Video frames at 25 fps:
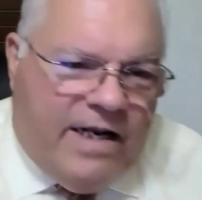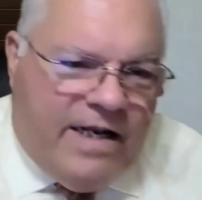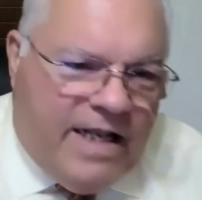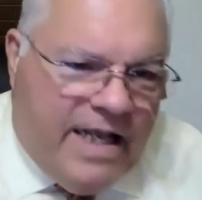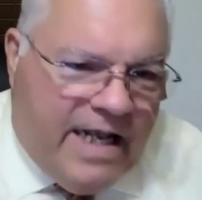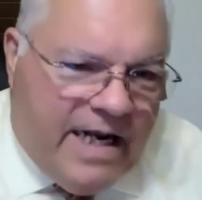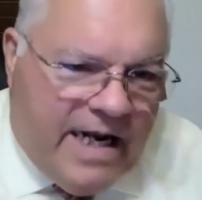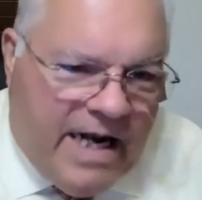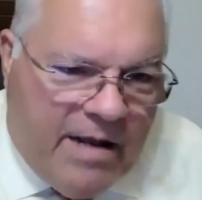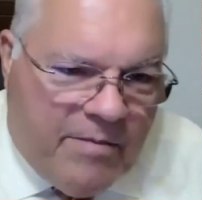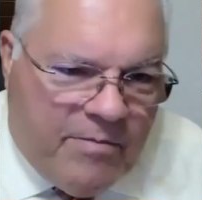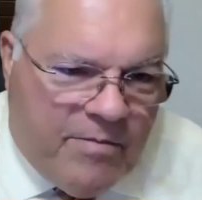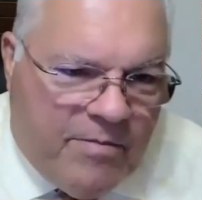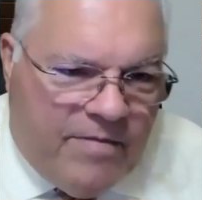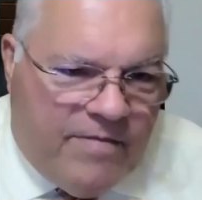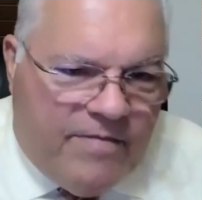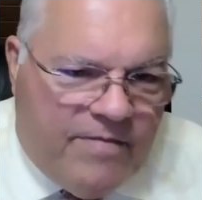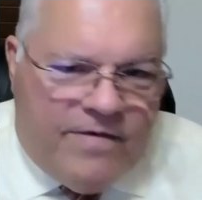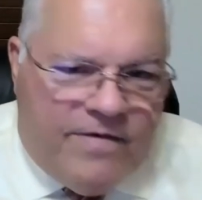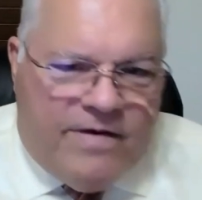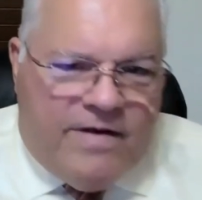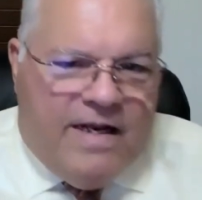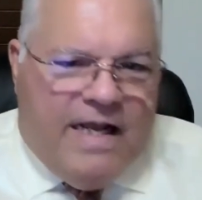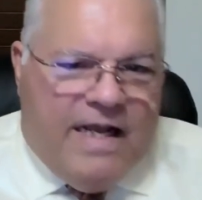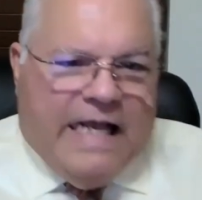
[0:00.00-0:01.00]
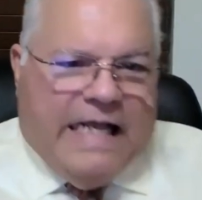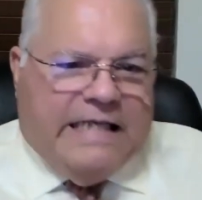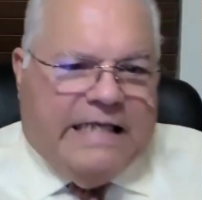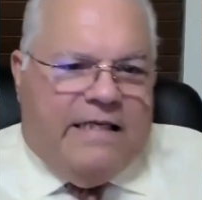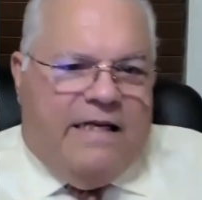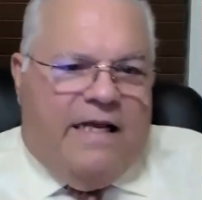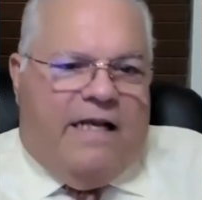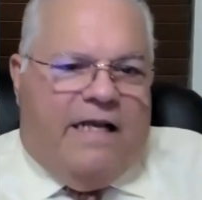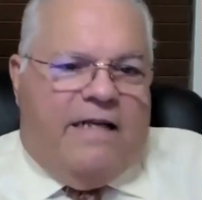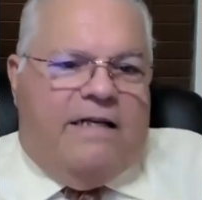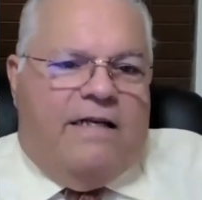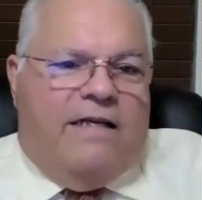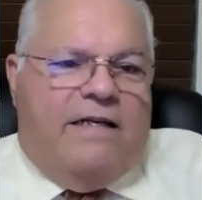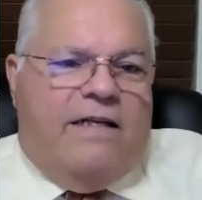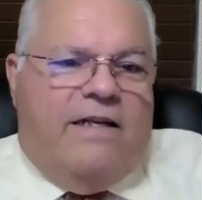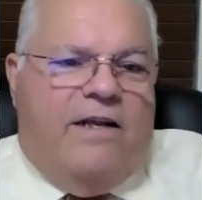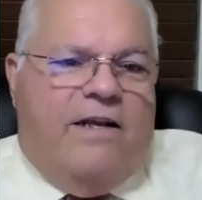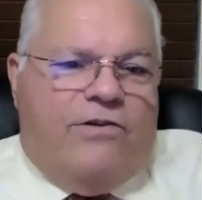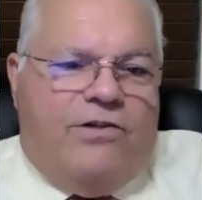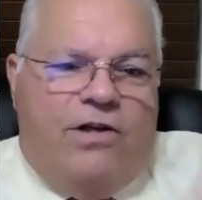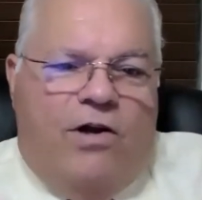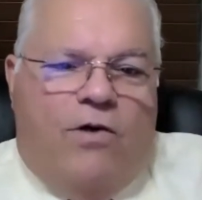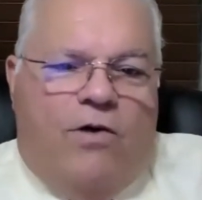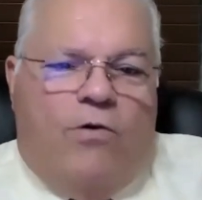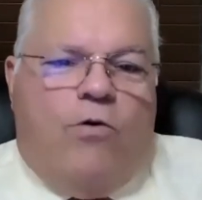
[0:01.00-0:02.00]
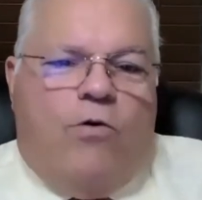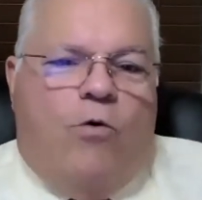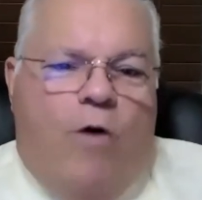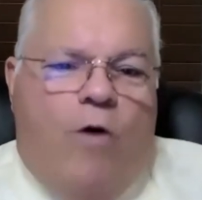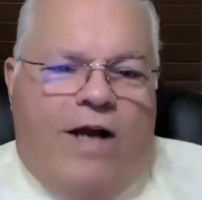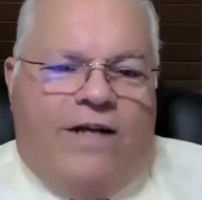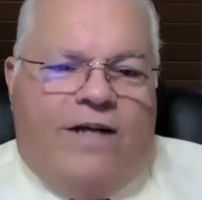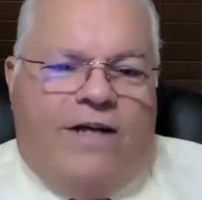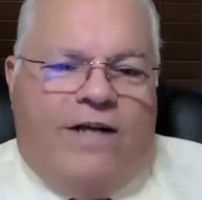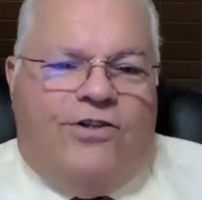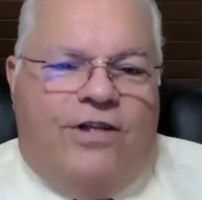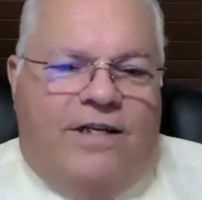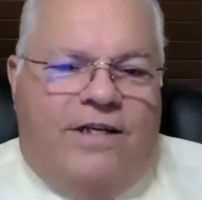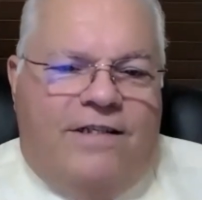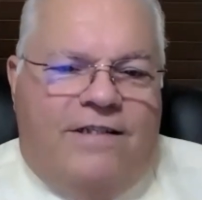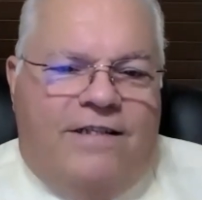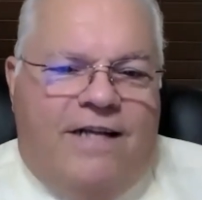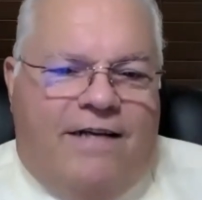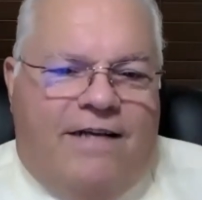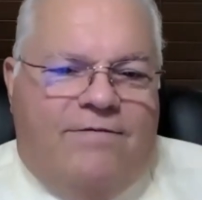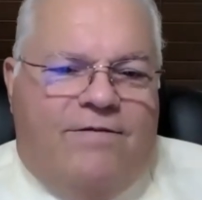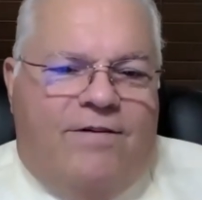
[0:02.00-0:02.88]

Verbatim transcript: that I'm, I, there's no questions.